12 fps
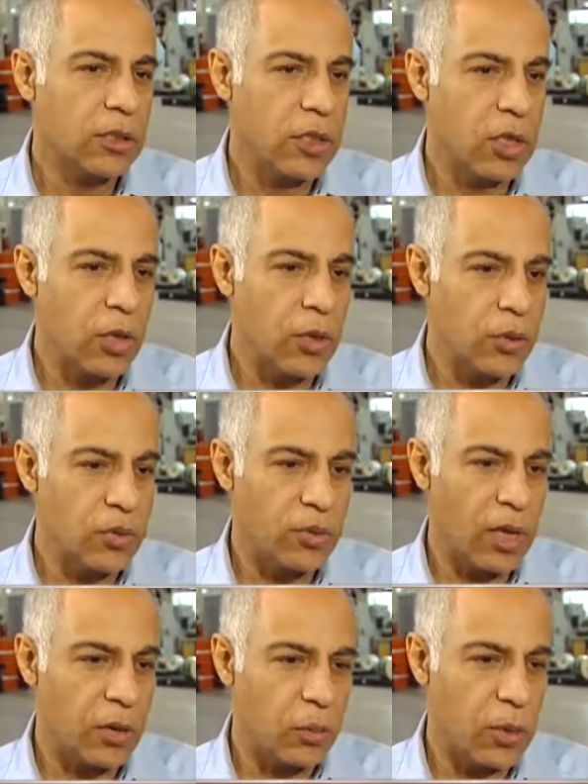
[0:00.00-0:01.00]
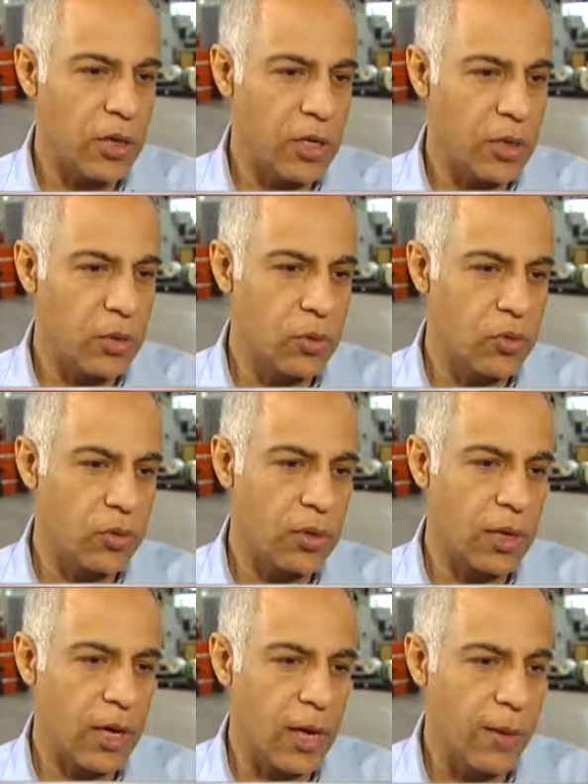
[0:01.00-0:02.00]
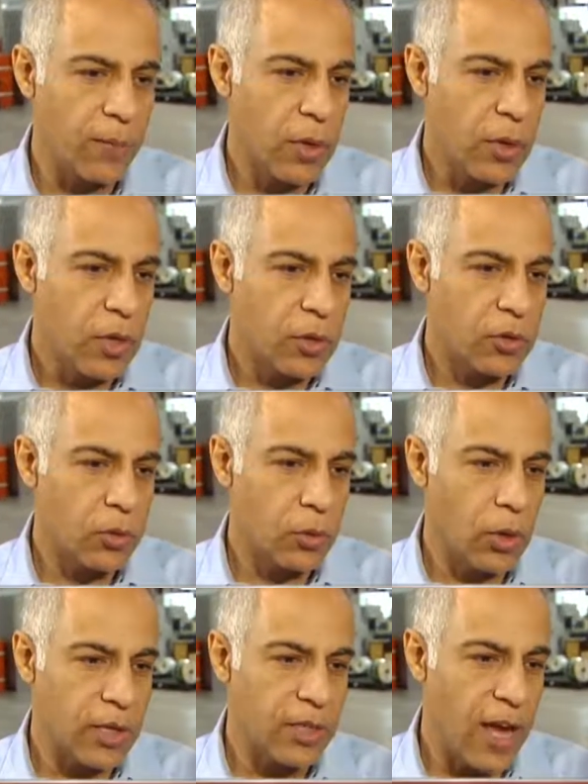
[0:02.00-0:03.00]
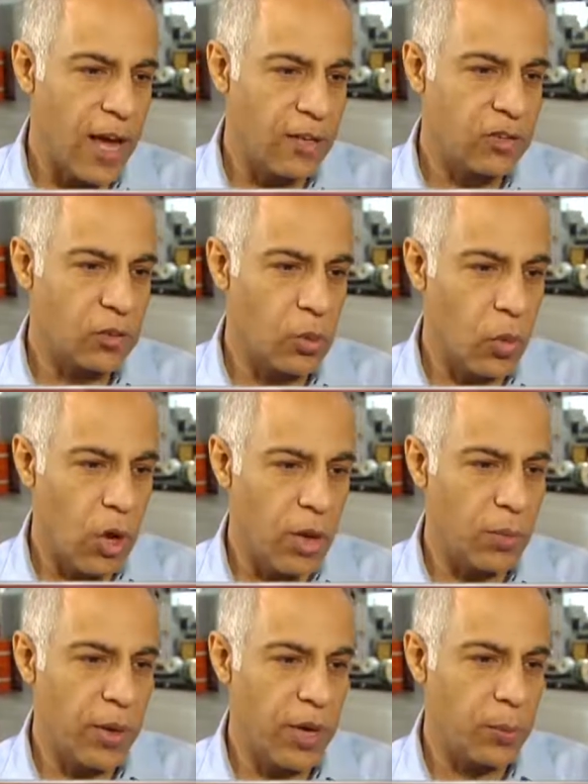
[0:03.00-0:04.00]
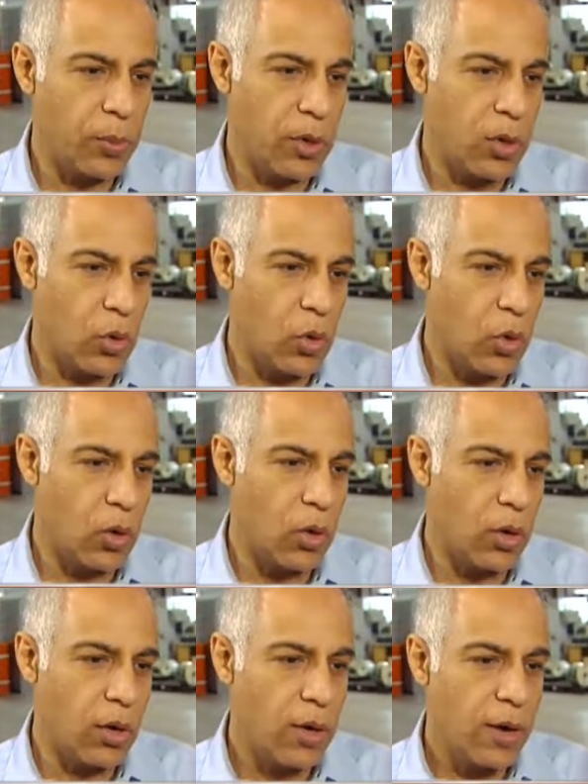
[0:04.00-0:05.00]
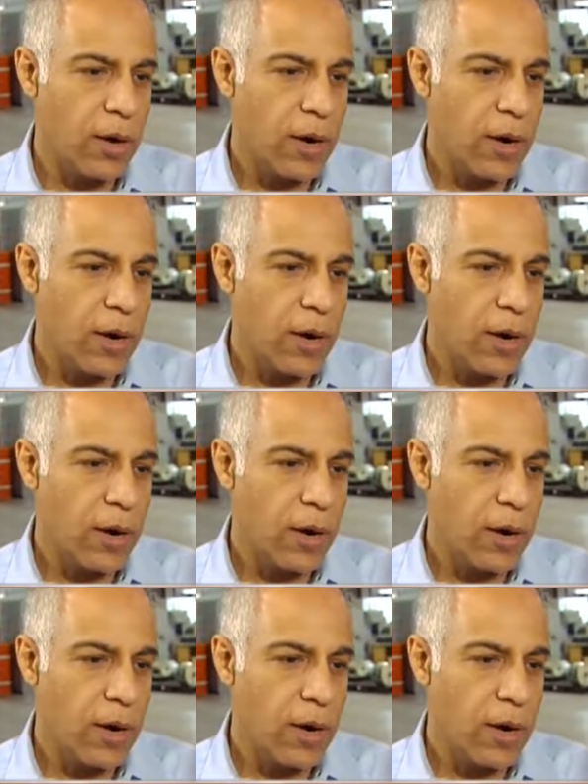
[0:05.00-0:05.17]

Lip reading: the glues that were used to attach the wallpaper or